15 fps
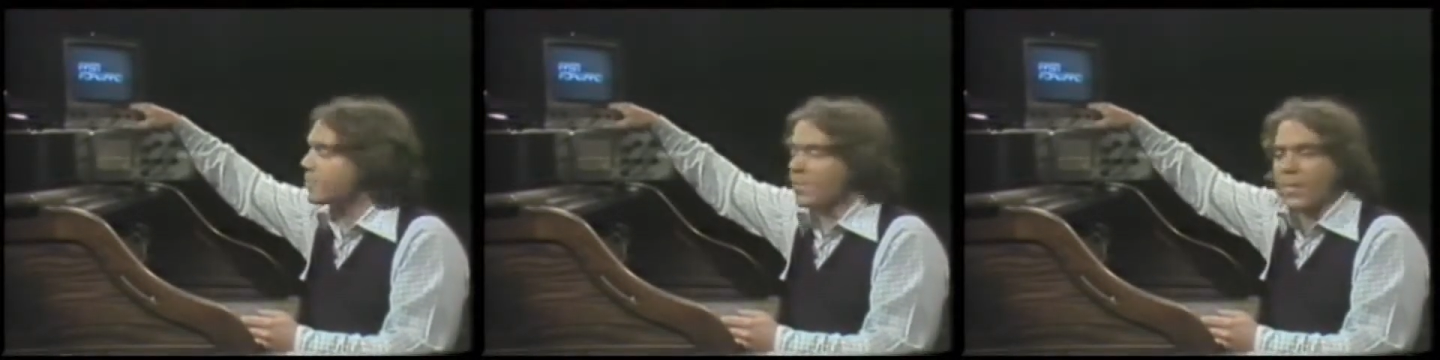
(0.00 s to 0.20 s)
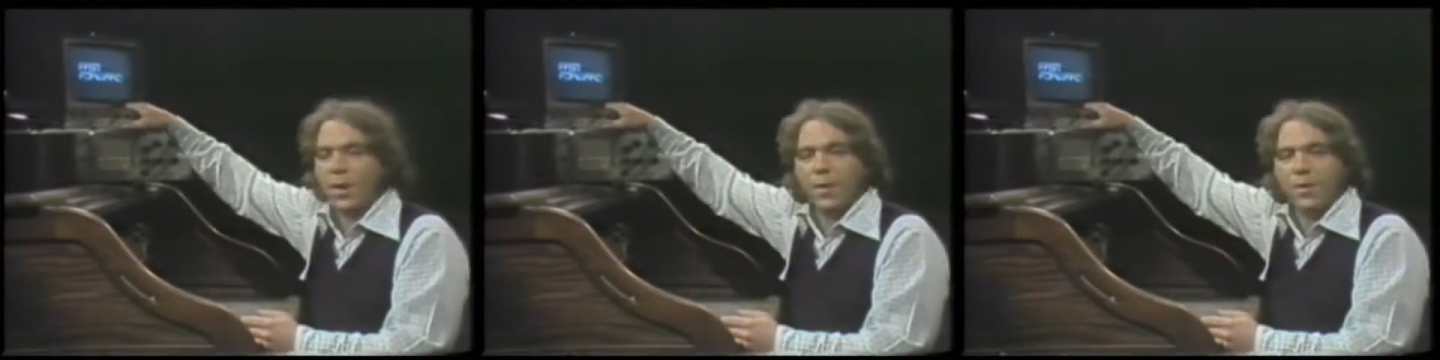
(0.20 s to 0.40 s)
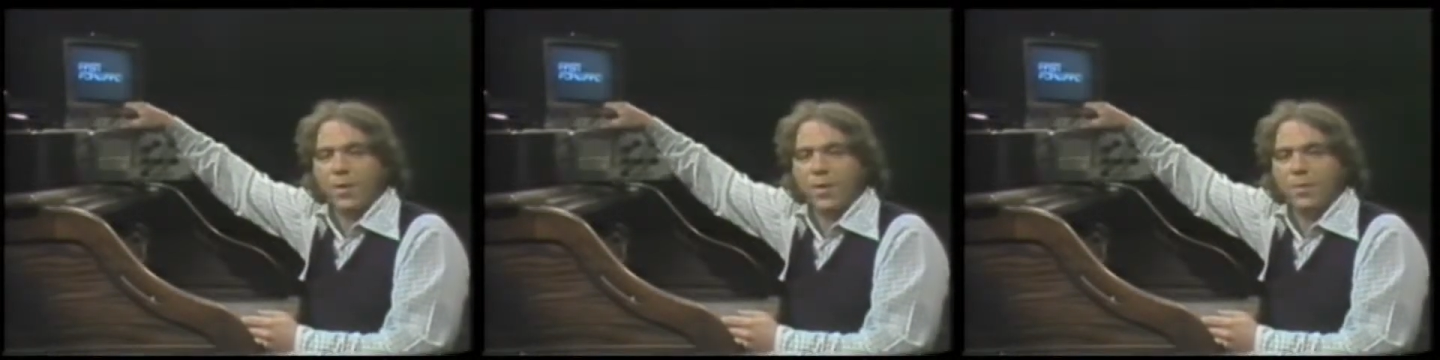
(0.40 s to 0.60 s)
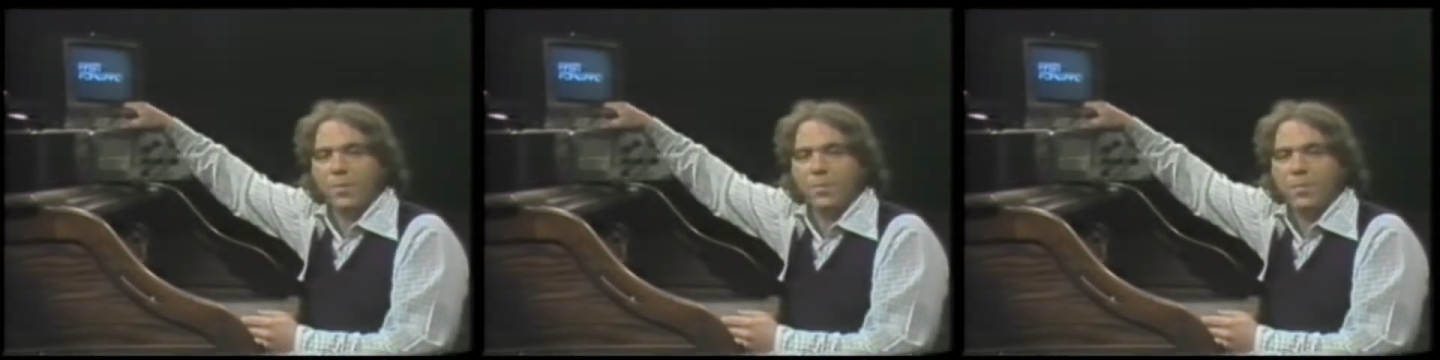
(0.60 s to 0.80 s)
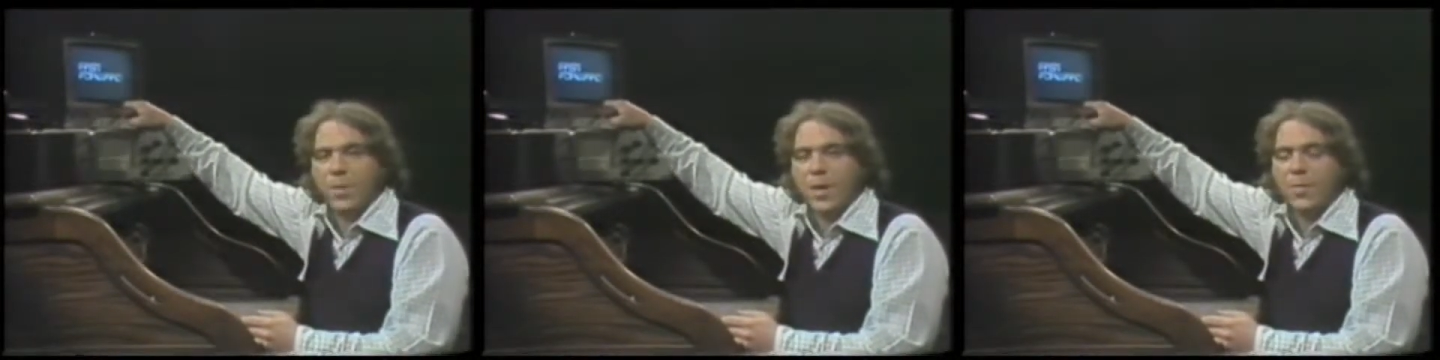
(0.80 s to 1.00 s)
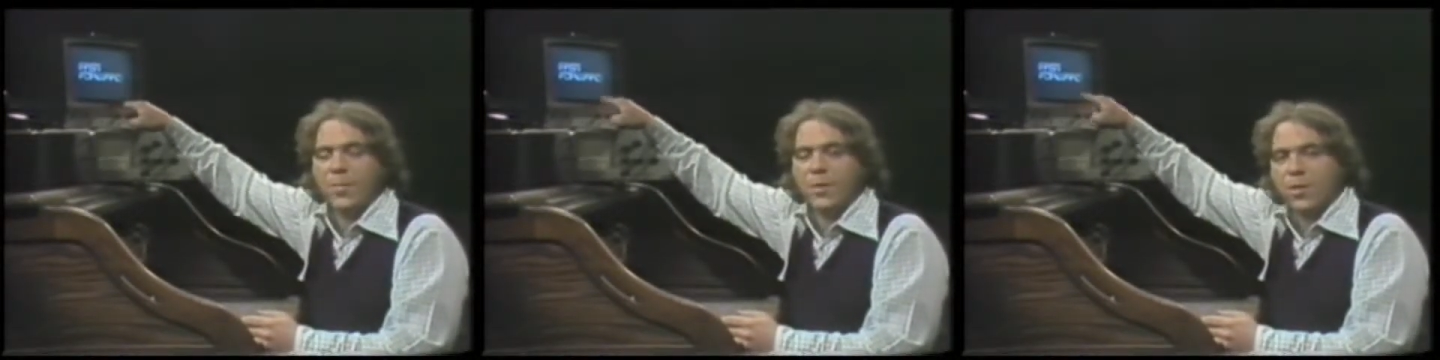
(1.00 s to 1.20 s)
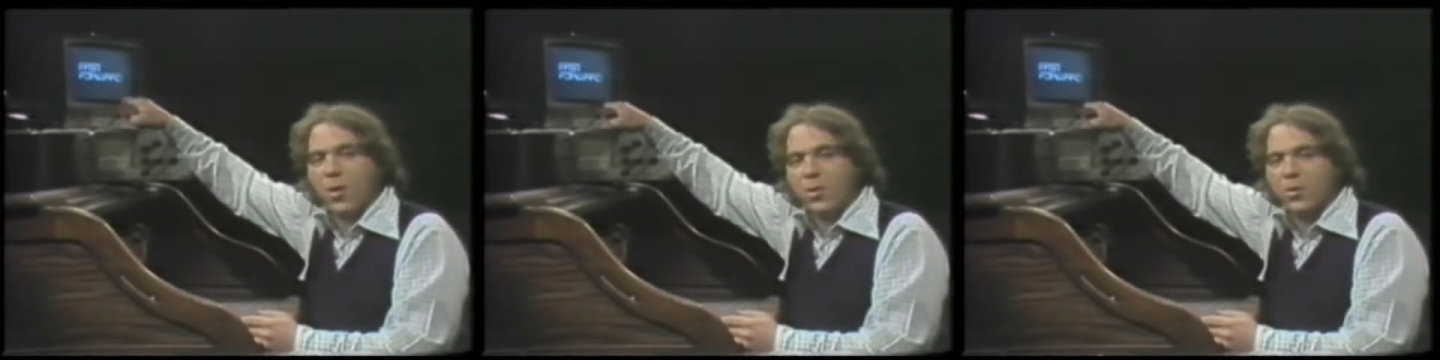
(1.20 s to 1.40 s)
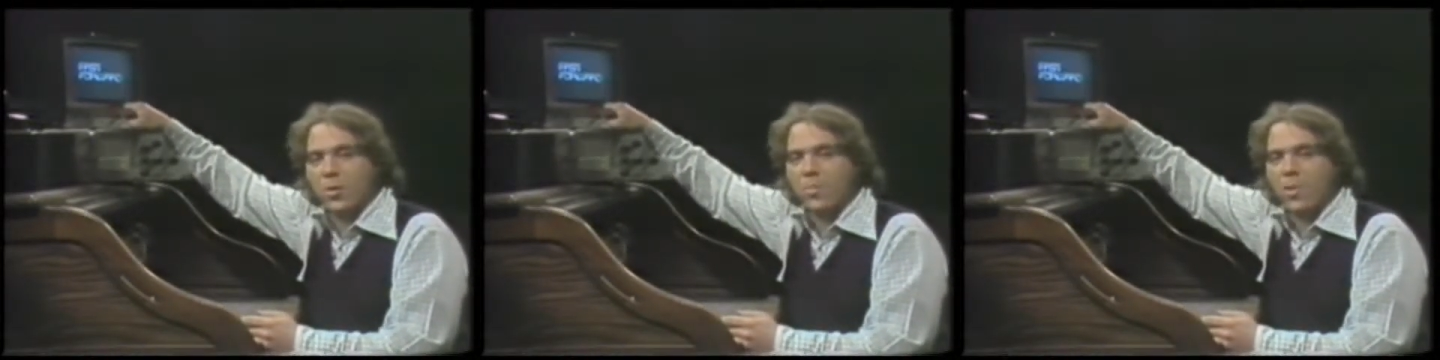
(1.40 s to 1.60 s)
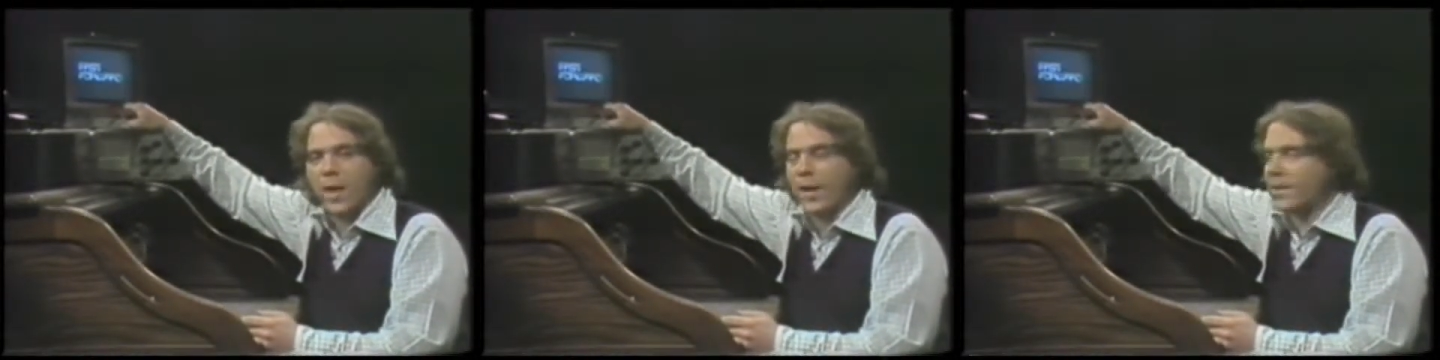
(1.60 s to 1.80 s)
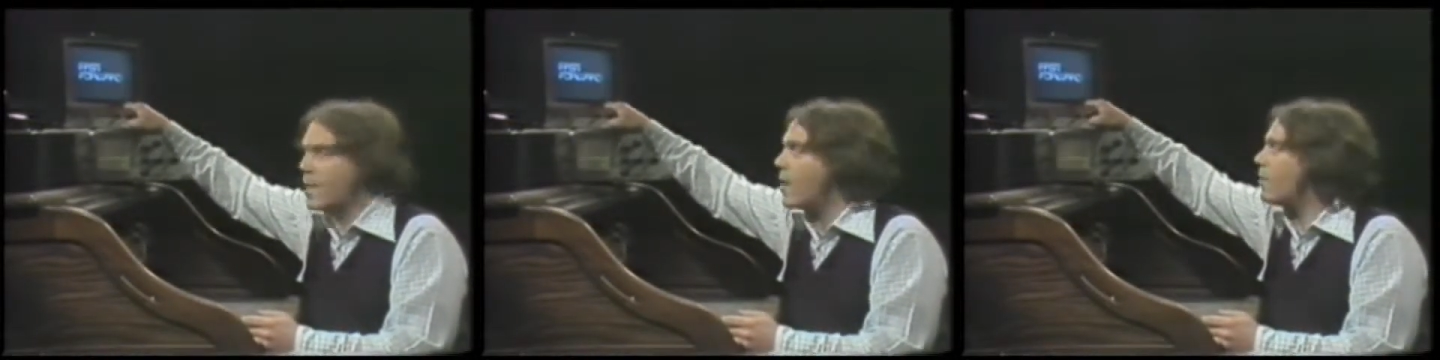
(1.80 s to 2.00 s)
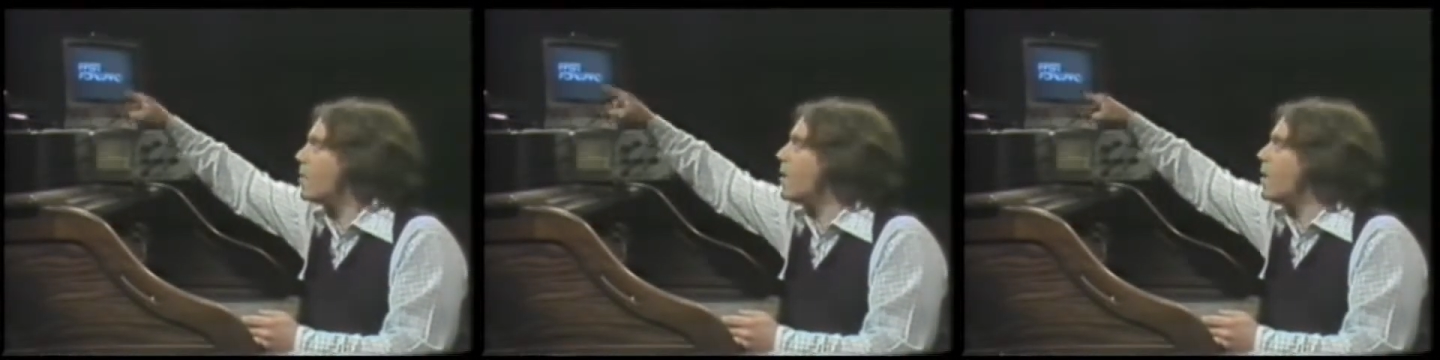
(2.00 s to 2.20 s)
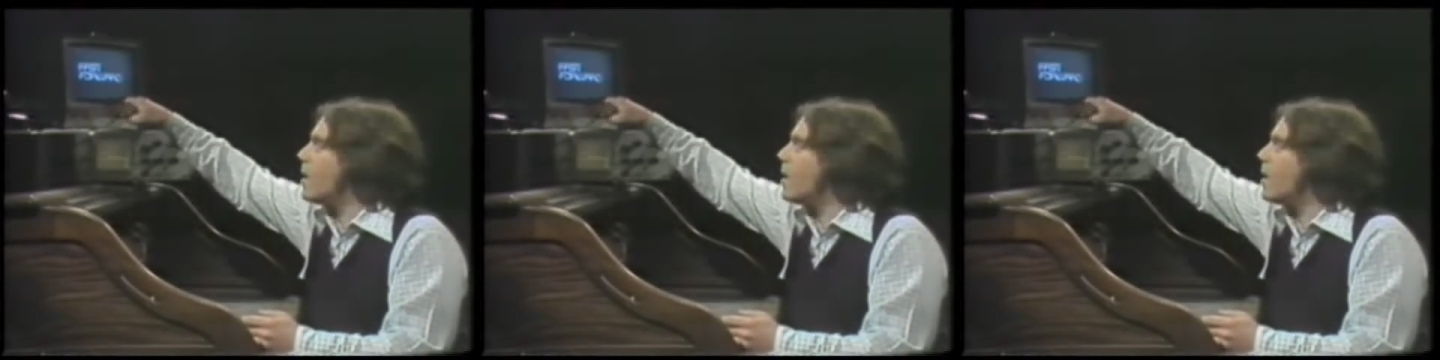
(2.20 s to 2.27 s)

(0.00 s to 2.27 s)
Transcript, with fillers: the beam is also blanked out